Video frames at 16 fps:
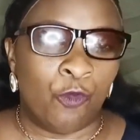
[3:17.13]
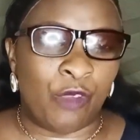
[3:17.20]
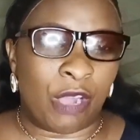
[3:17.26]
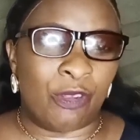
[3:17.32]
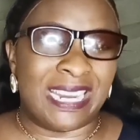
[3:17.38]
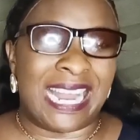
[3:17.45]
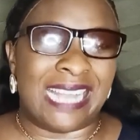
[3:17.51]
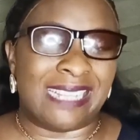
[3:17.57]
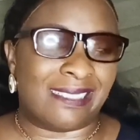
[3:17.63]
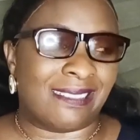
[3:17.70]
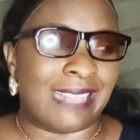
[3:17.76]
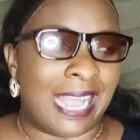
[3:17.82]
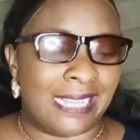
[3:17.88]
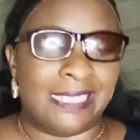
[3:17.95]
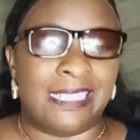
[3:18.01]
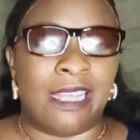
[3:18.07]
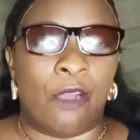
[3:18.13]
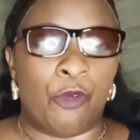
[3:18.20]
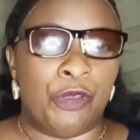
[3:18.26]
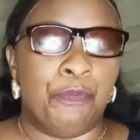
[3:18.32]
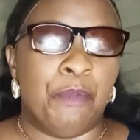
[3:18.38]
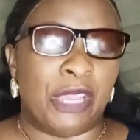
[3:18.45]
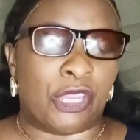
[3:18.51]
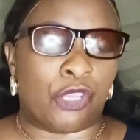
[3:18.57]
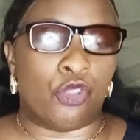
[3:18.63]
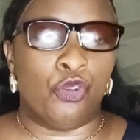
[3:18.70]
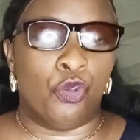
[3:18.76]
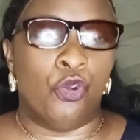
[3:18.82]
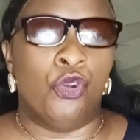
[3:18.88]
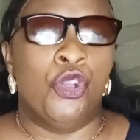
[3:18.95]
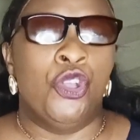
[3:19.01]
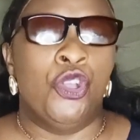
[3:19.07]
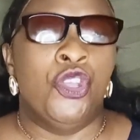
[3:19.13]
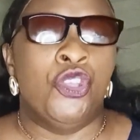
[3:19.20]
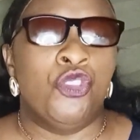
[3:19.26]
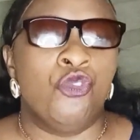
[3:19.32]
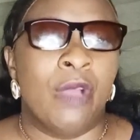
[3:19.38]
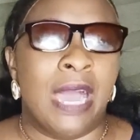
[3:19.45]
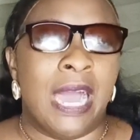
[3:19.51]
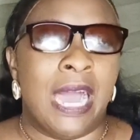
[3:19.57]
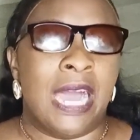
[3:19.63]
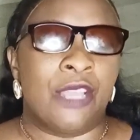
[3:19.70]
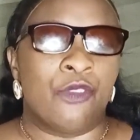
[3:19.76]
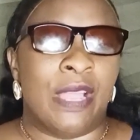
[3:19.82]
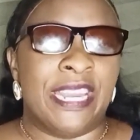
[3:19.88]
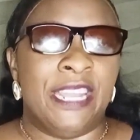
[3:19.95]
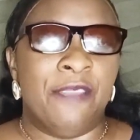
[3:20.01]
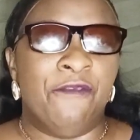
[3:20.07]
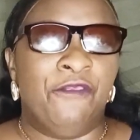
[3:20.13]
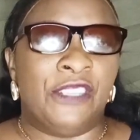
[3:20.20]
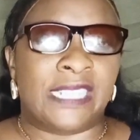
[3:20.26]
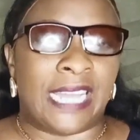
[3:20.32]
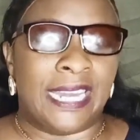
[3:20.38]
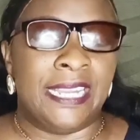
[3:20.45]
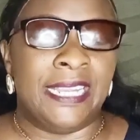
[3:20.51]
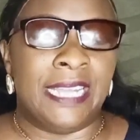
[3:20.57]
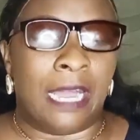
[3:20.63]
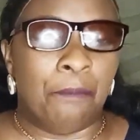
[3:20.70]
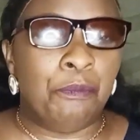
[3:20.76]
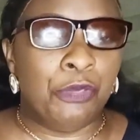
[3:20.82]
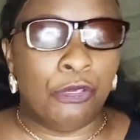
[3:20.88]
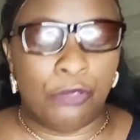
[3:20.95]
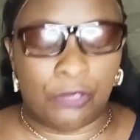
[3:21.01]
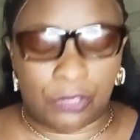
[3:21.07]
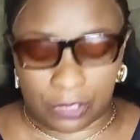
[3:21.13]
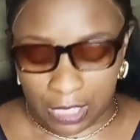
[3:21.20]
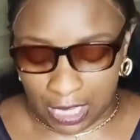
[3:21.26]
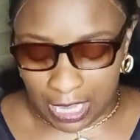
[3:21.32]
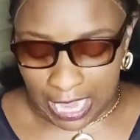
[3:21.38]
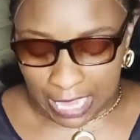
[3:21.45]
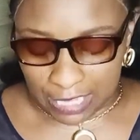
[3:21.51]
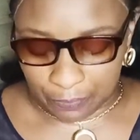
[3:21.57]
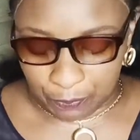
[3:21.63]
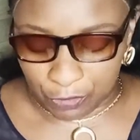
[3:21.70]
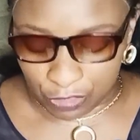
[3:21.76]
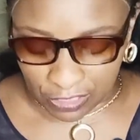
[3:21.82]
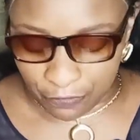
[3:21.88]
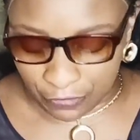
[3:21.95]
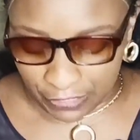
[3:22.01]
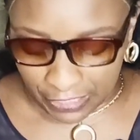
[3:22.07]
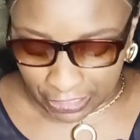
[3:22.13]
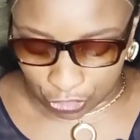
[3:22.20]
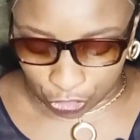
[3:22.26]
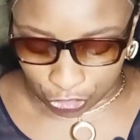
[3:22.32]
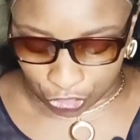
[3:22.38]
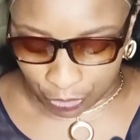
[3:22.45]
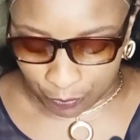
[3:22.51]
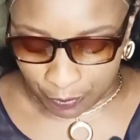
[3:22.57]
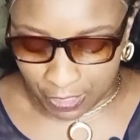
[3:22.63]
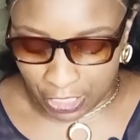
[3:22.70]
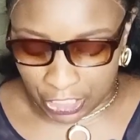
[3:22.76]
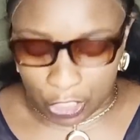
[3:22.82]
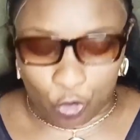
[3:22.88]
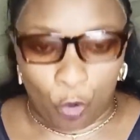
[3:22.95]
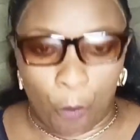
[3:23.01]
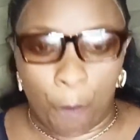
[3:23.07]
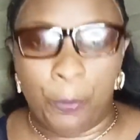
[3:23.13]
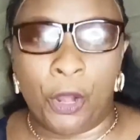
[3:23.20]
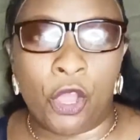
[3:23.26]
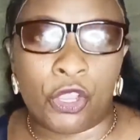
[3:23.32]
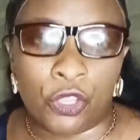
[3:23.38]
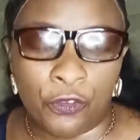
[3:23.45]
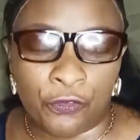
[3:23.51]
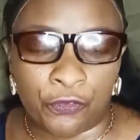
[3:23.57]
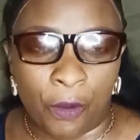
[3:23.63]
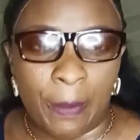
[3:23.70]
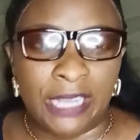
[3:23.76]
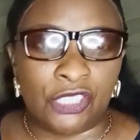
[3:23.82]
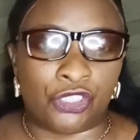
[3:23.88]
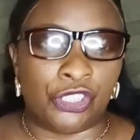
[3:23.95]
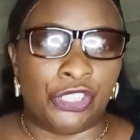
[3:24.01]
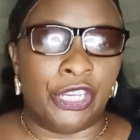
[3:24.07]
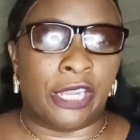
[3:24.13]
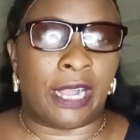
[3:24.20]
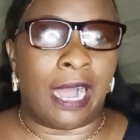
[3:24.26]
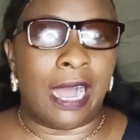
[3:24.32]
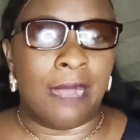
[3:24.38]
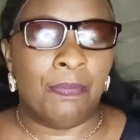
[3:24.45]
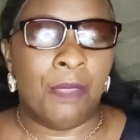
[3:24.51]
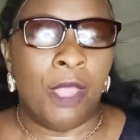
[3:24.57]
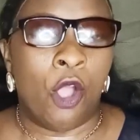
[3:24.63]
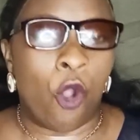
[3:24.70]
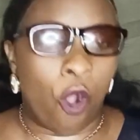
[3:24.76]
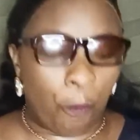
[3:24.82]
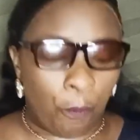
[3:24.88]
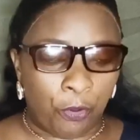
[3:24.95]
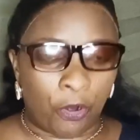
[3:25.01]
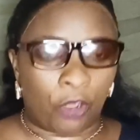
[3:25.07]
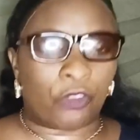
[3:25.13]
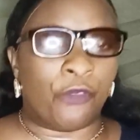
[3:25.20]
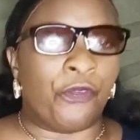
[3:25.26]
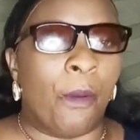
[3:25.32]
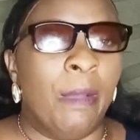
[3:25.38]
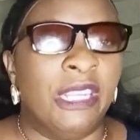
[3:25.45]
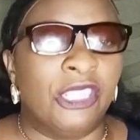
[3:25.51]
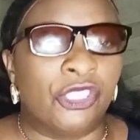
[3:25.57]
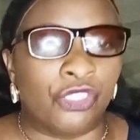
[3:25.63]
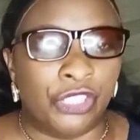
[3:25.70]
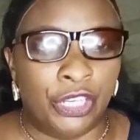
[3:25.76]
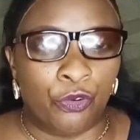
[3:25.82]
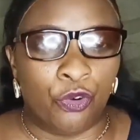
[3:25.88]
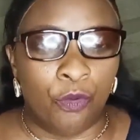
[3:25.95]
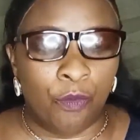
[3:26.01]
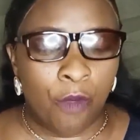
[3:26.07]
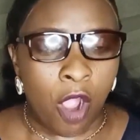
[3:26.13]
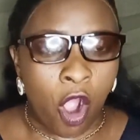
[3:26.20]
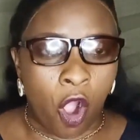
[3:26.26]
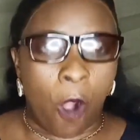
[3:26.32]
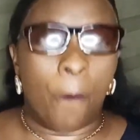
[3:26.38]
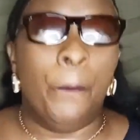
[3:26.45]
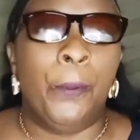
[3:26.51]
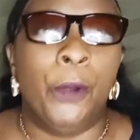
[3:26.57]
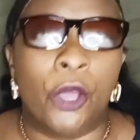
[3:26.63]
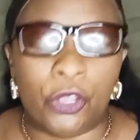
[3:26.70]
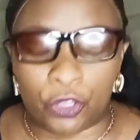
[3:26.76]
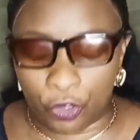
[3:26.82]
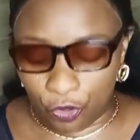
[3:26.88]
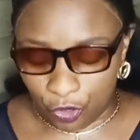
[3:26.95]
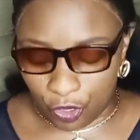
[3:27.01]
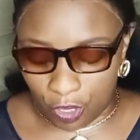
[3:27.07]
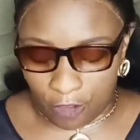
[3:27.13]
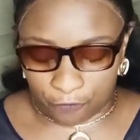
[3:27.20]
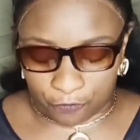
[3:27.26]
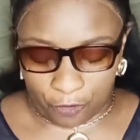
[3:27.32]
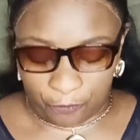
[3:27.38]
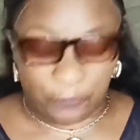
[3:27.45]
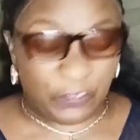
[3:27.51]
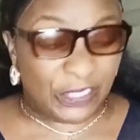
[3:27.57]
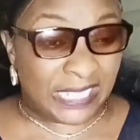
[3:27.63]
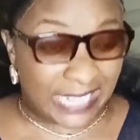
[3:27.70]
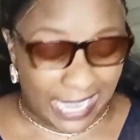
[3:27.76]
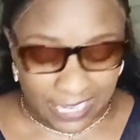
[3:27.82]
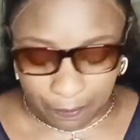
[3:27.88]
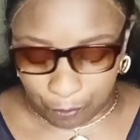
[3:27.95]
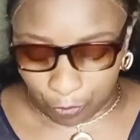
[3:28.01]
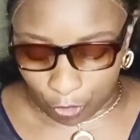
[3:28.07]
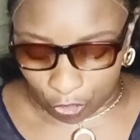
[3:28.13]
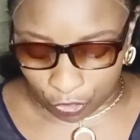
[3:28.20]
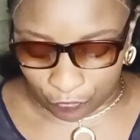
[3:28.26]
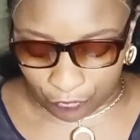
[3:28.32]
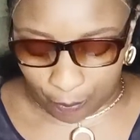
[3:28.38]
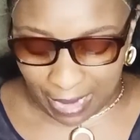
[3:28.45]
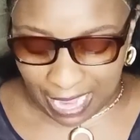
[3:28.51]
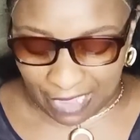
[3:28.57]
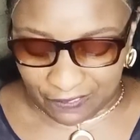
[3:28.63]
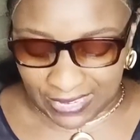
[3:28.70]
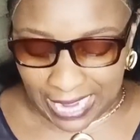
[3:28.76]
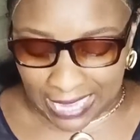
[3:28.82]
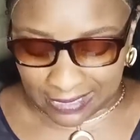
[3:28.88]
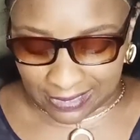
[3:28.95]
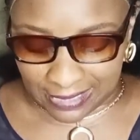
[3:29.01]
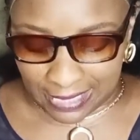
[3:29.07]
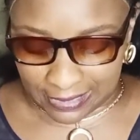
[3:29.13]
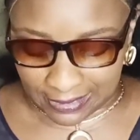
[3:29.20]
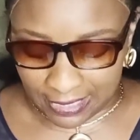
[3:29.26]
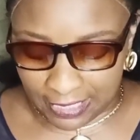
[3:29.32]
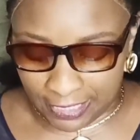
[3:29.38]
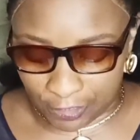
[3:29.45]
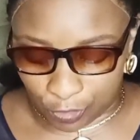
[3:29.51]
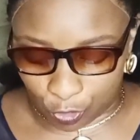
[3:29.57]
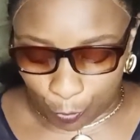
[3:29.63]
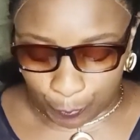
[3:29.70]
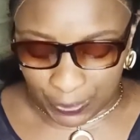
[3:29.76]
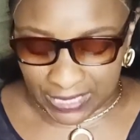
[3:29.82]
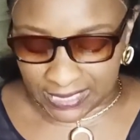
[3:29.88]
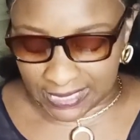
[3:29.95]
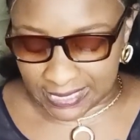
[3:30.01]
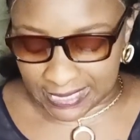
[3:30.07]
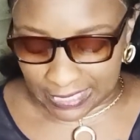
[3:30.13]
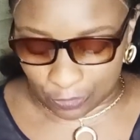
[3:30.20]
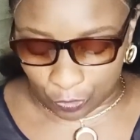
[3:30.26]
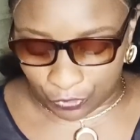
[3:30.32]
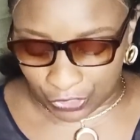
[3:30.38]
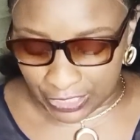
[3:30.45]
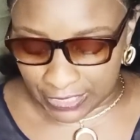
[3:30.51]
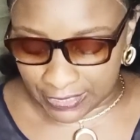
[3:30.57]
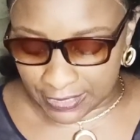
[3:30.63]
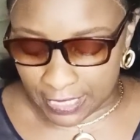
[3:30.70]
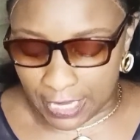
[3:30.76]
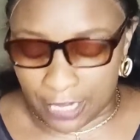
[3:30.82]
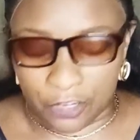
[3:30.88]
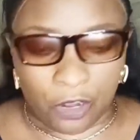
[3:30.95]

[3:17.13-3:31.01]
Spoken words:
We are looking at signs that will make you know you are in a physically abusive relationship. They could block you from entering a car, or block you from entering a room, or physically block you from having access to places and to things.